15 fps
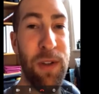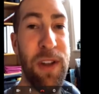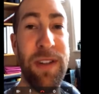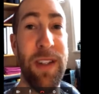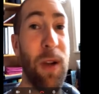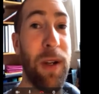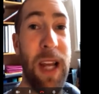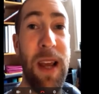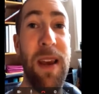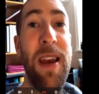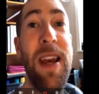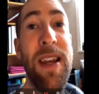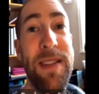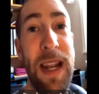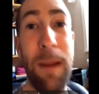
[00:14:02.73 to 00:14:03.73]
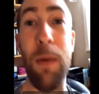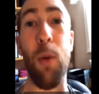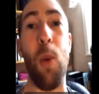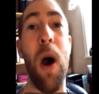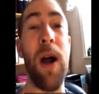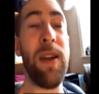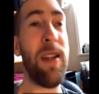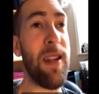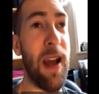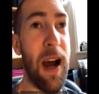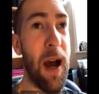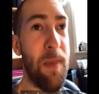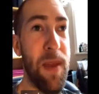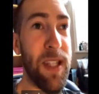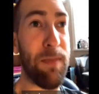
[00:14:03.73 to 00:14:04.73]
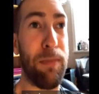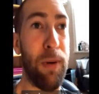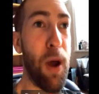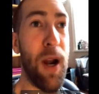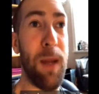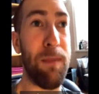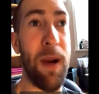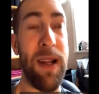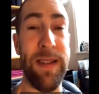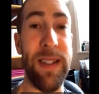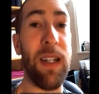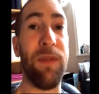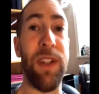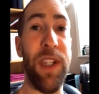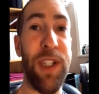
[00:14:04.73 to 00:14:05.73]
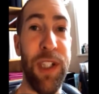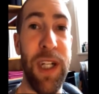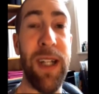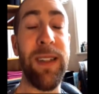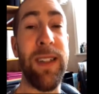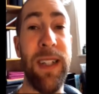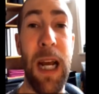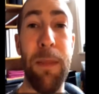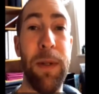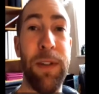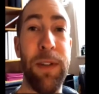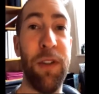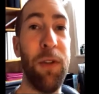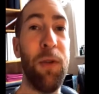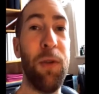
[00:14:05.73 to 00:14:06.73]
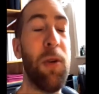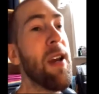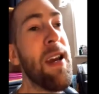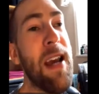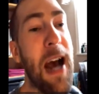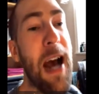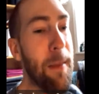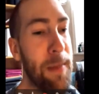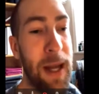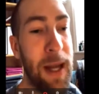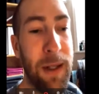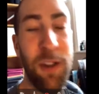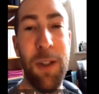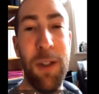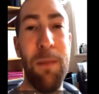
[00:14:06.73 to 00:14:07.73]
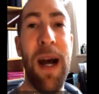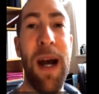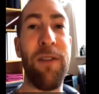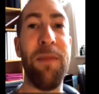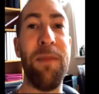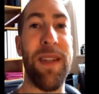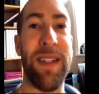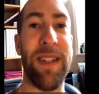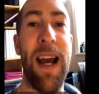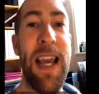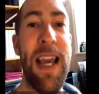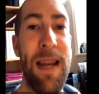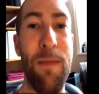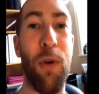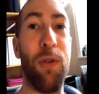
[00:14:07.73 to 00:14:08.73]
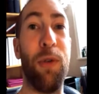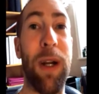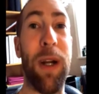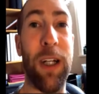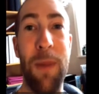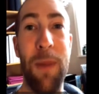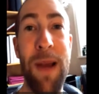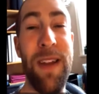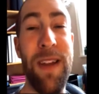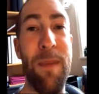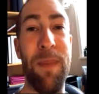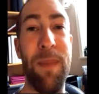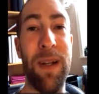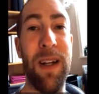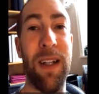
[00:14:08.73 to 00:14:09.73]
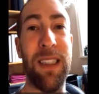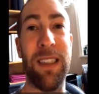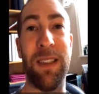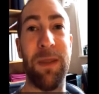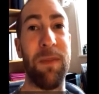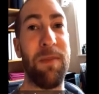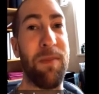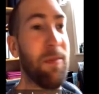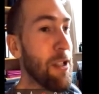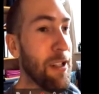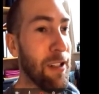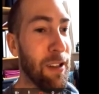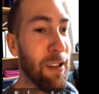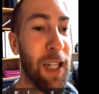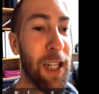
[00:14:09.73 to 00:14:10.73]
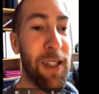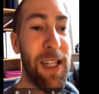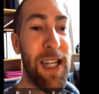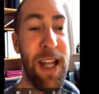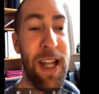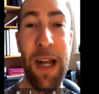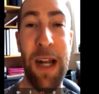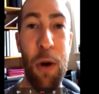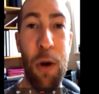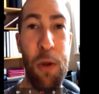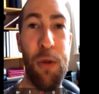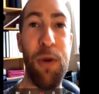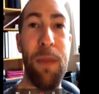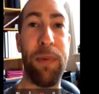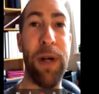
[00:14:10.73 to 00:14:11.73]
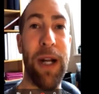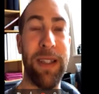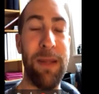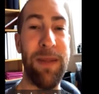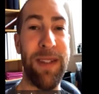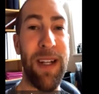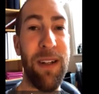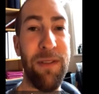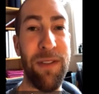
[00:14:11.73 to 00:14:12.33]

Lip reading: to say, okay, number one, this product by itself is shit. Number two, I'm not going to buy from this guy anymore who recommended it because clearly he did not go through the product himself.